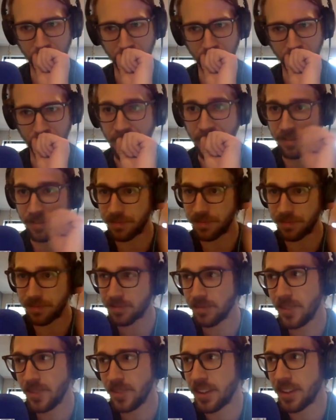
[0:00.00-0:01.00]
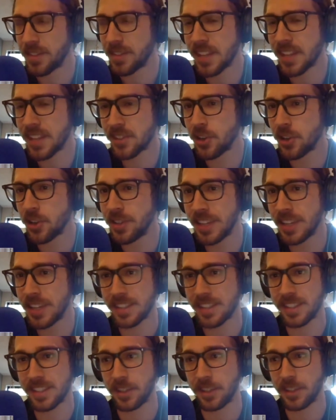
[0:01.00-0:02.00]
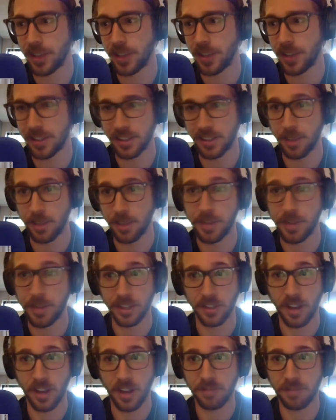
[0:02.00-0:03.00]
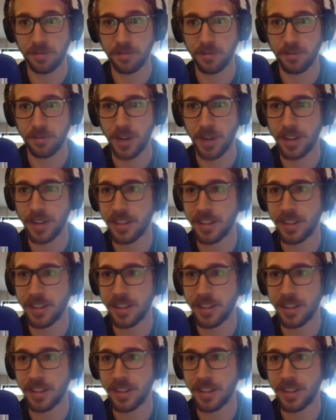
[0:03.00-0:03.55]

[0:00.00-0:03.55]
then that's certainly a signal that something is off, right?